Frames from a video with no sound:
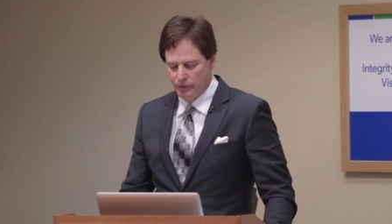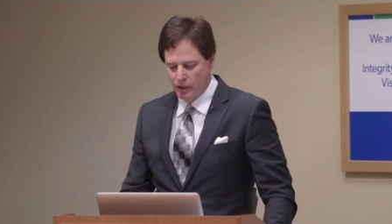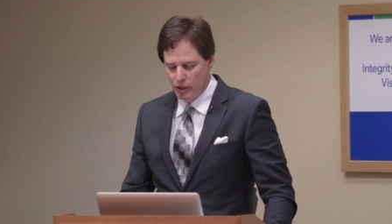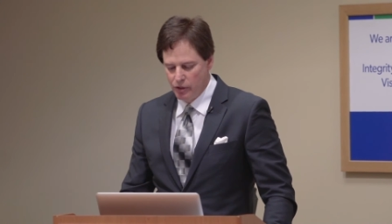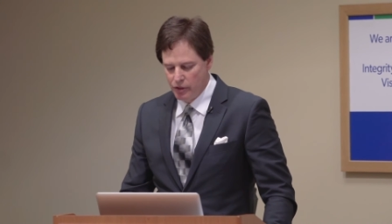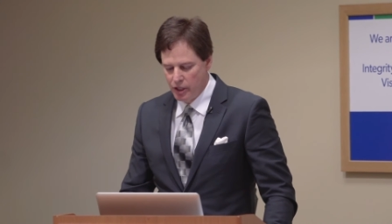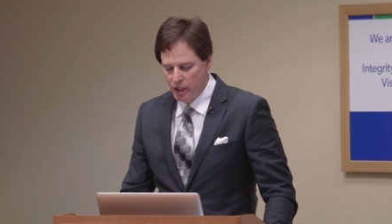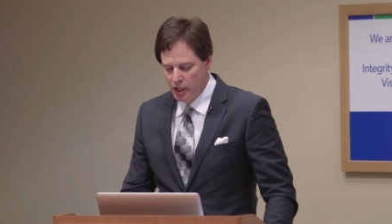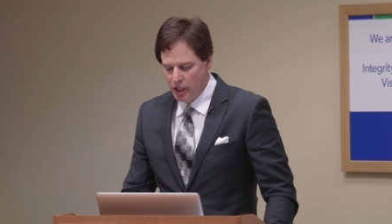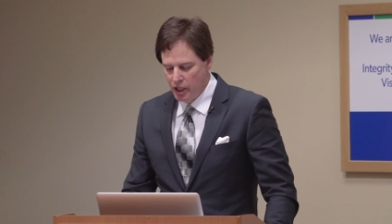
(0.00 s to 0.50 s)

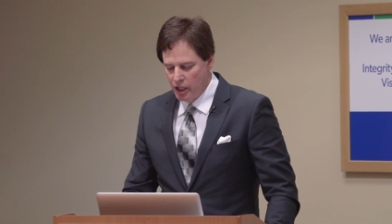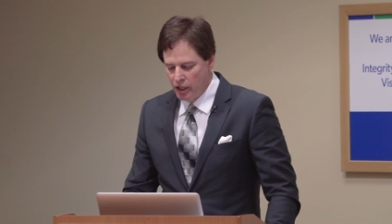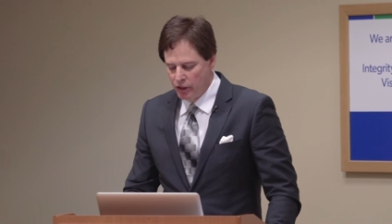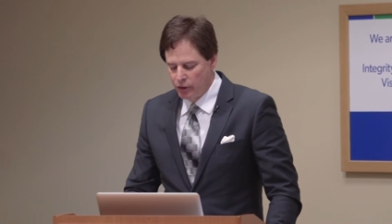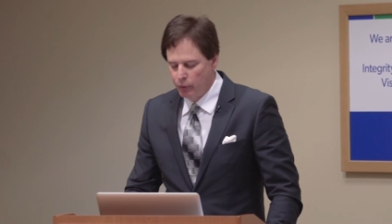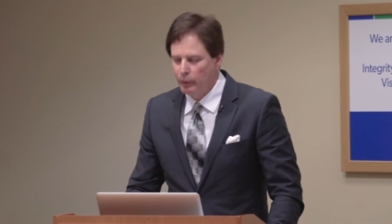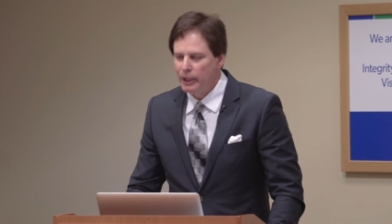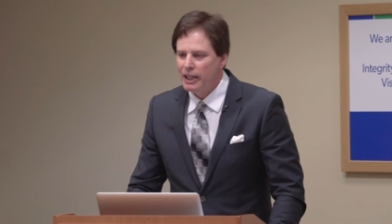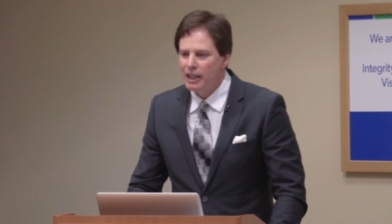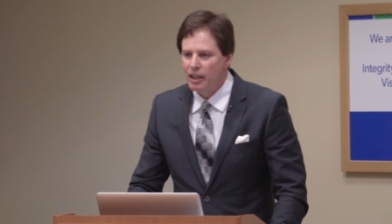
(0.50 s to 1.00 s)
The,
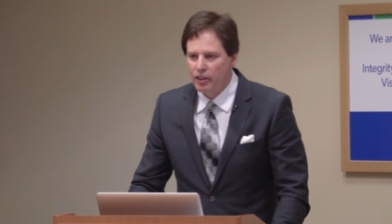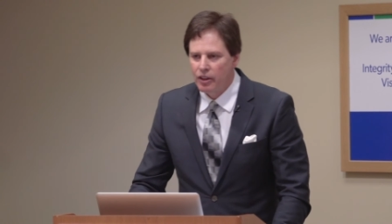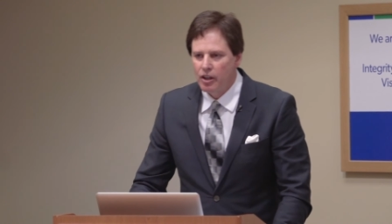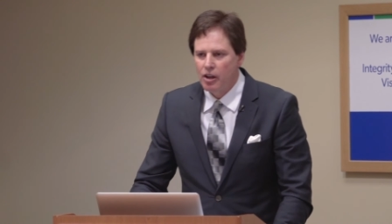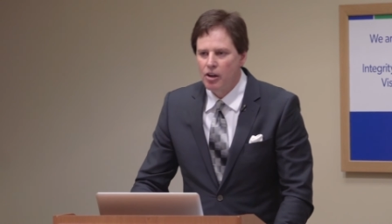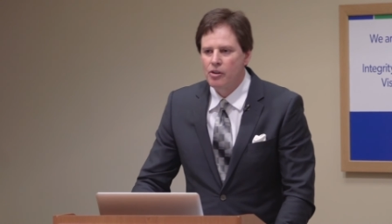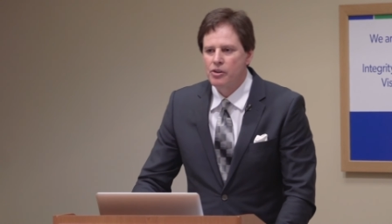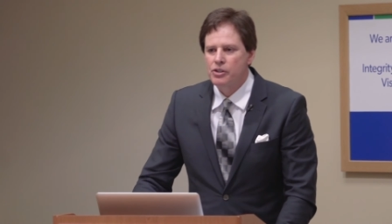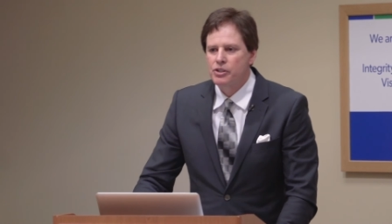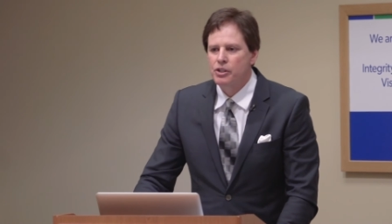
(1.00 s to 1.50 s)
three of
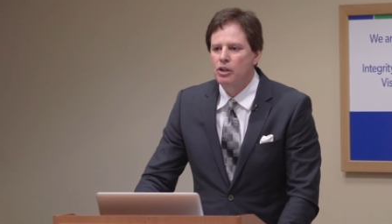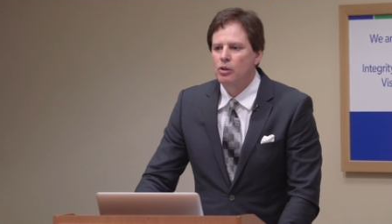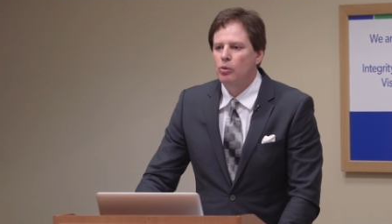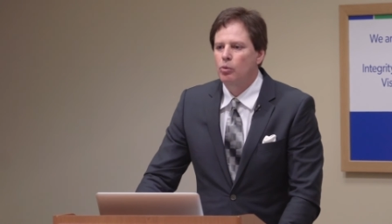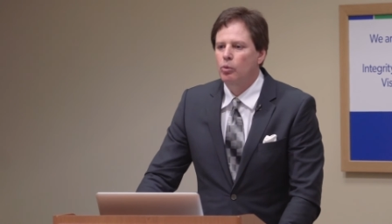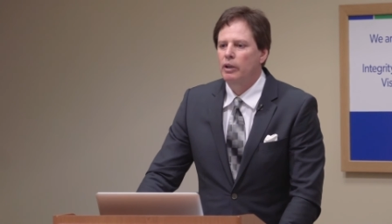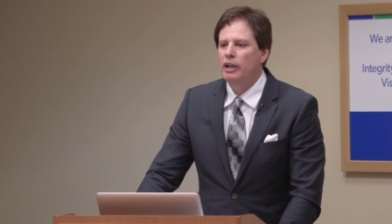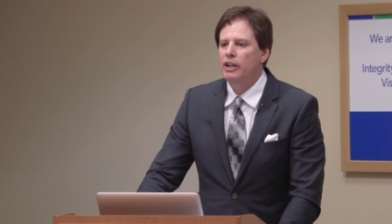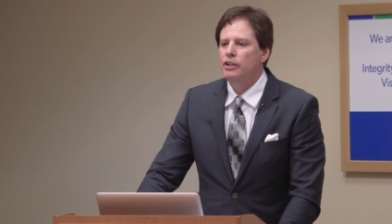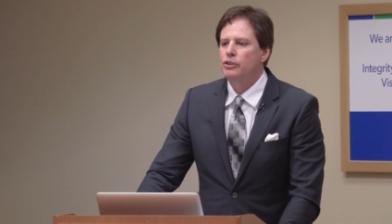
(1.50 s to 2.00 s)
those
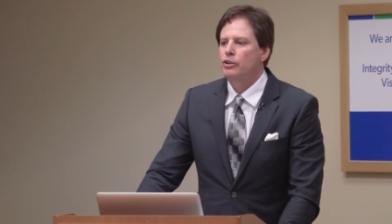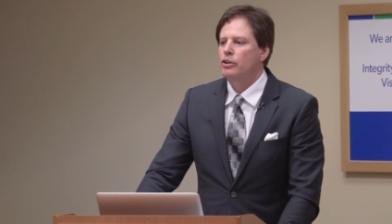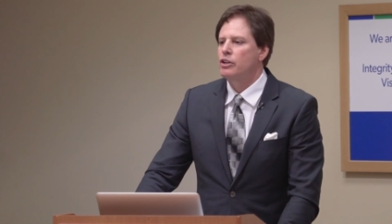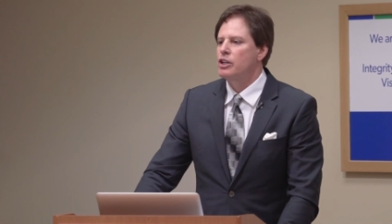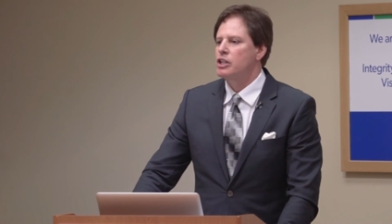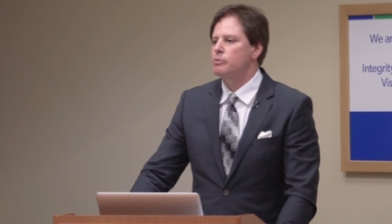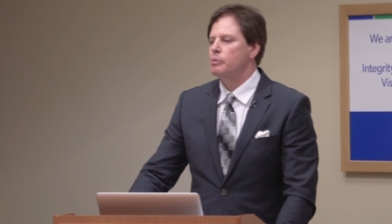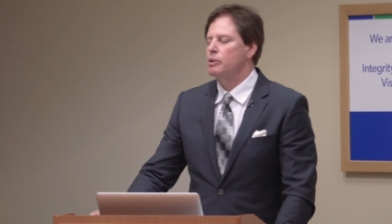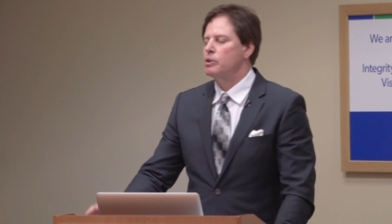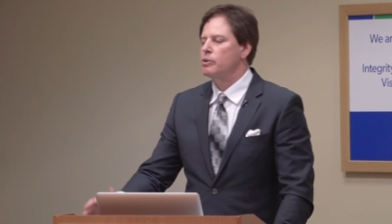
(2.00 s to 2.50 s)
were
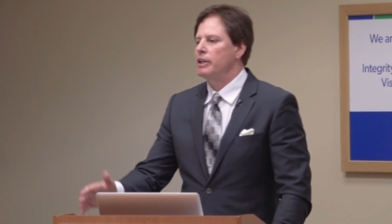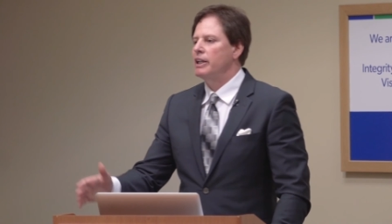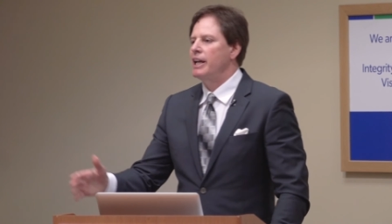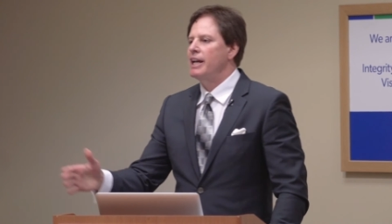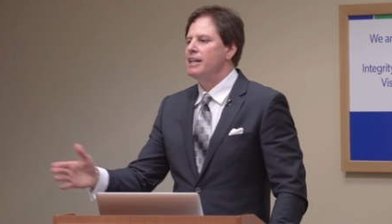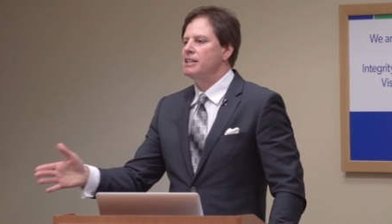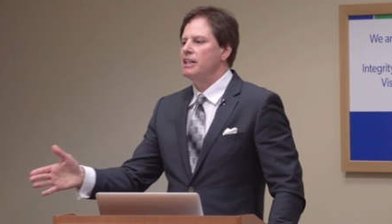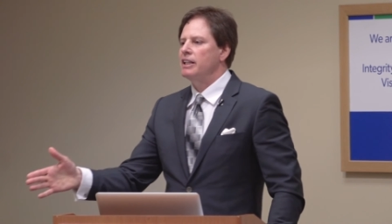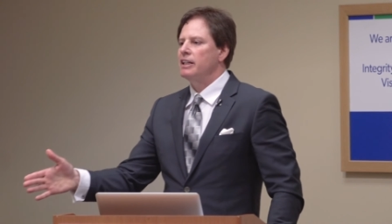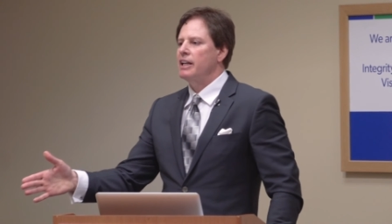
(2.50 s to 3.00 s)
introduced between
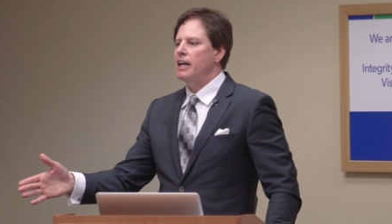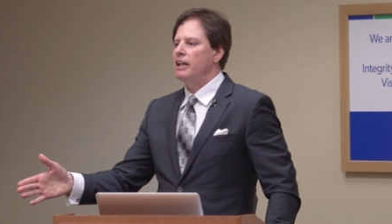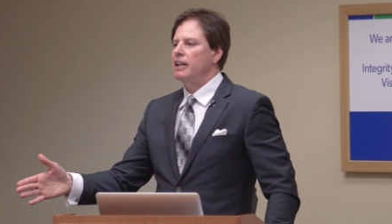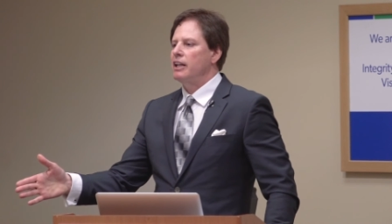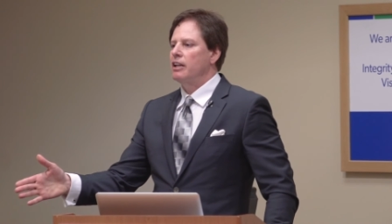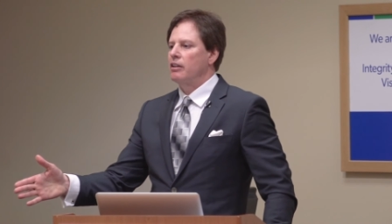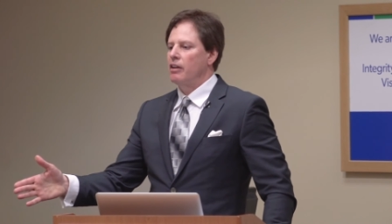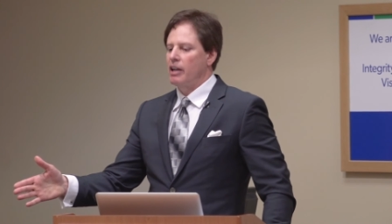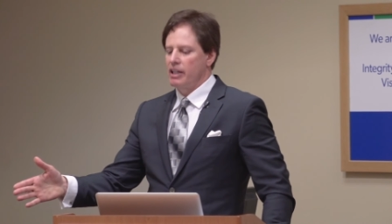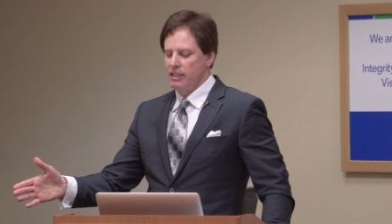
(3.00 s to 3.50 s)

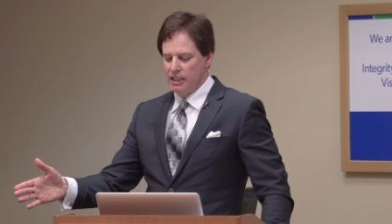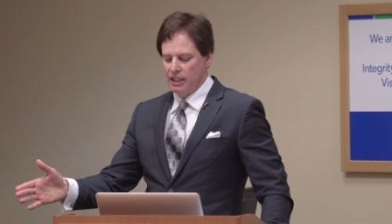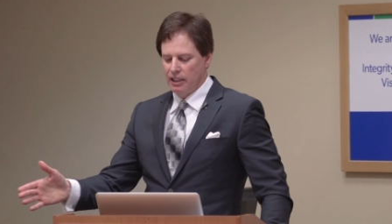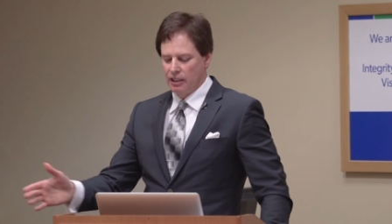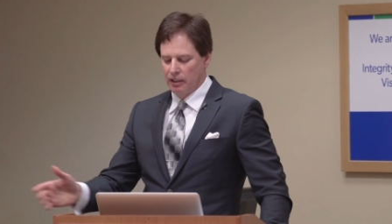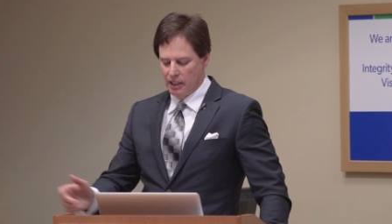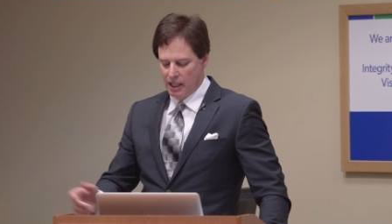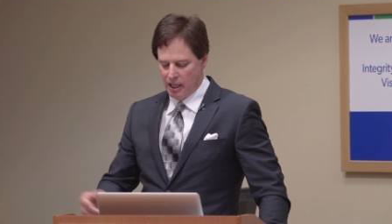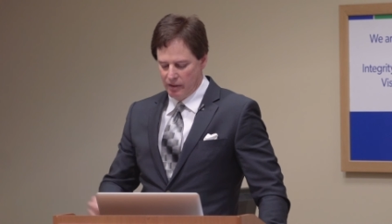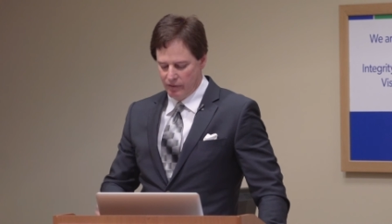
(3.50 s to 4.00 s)
1880 and
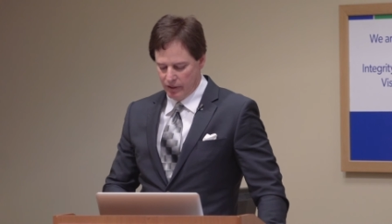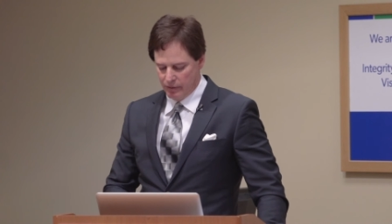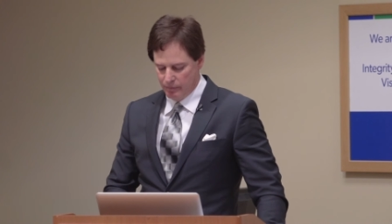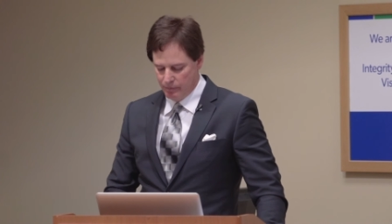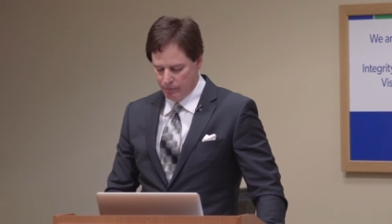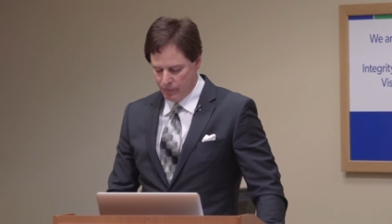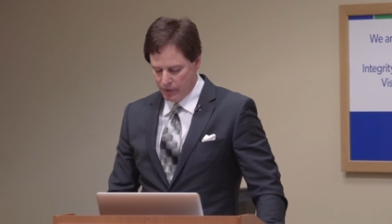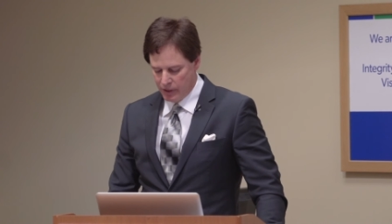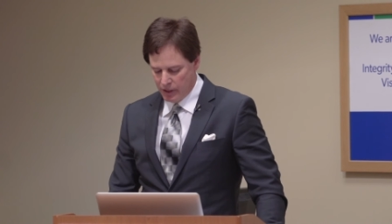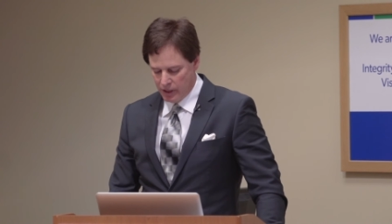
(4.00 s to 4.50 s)
1911.